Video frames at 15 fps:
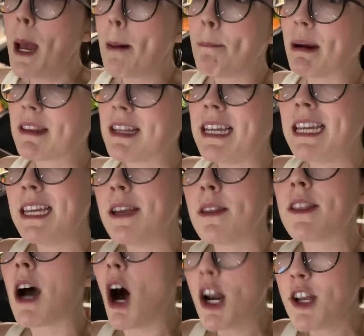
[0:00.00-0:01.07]
but the
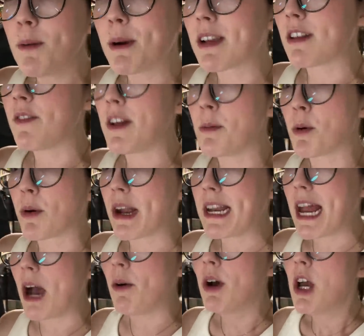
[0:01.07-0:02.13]
audiobook is available right
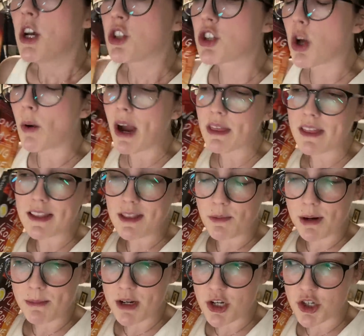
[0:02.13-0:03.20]
now. So I think that
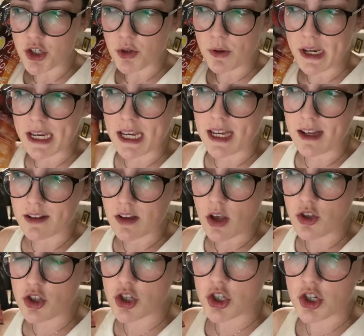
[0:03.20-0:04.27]
what I'm gonna do is
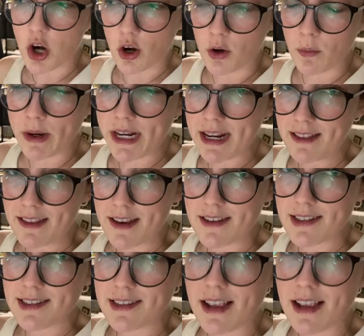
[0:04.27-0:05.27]
start reading this